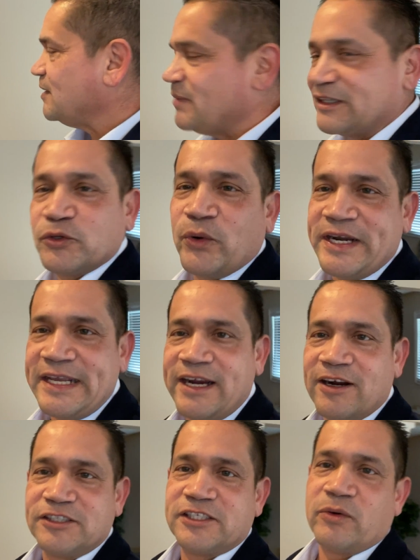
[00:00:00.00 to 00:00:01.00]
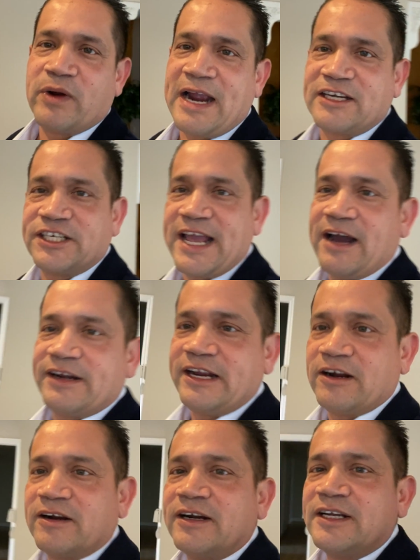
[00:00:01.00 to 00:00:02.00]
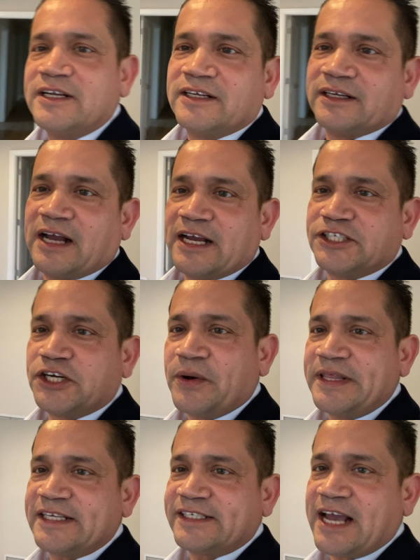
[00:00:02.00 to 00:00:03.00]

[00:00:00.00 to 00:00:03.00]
About 20 years. So we're actually out here showing this